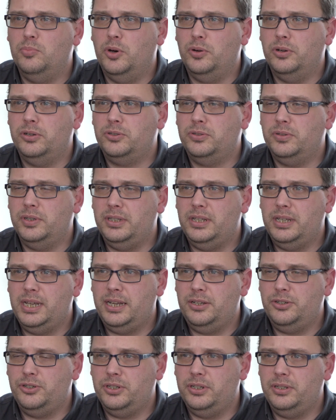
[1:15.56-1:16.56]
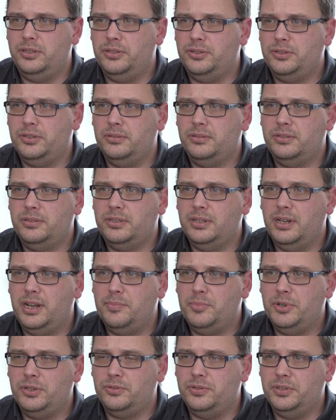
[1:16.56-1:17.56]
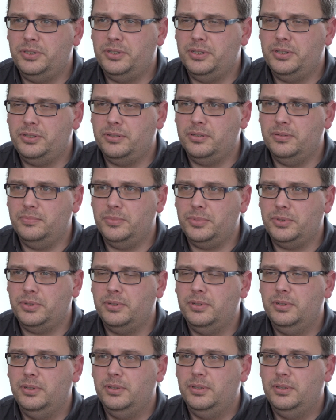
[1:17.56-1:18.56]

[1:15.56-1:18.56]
monitoring the engine's telemetry systems,